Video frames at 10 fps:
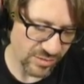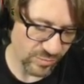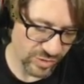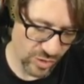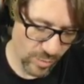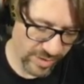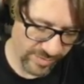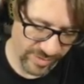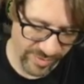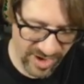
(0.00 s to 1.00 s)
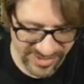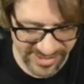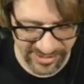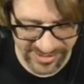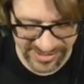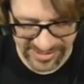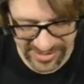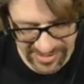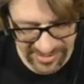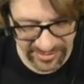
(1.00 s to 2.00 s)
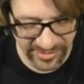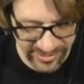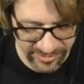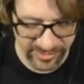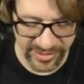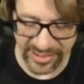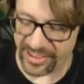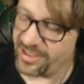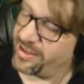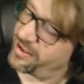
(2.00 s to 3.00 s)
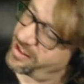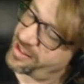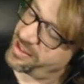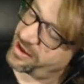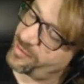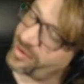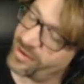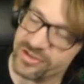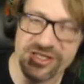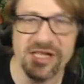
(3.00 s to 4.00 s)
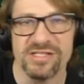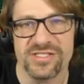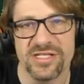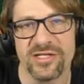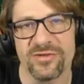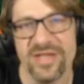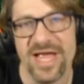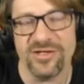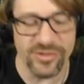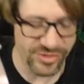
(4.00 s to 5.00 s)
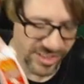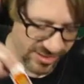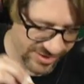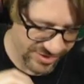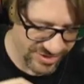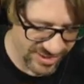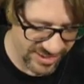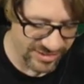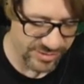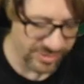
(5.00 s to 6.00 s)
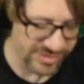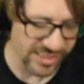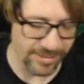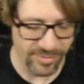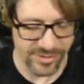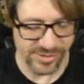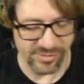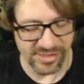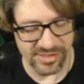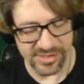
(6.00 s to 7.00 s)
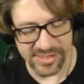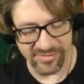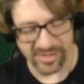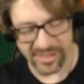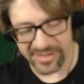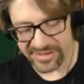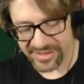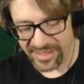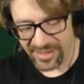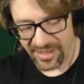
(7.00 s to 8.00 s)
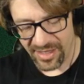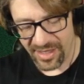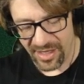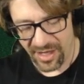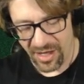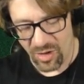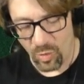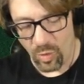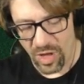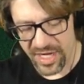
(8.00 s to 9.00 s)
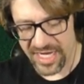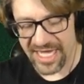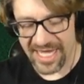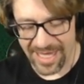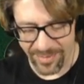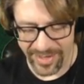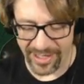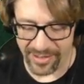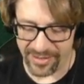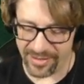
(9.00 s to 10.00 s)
when you open up the box, there's literally the gummy bear challenge, the little nitro challenge. And you're supposed to like post with it and everything else. What a gimmick.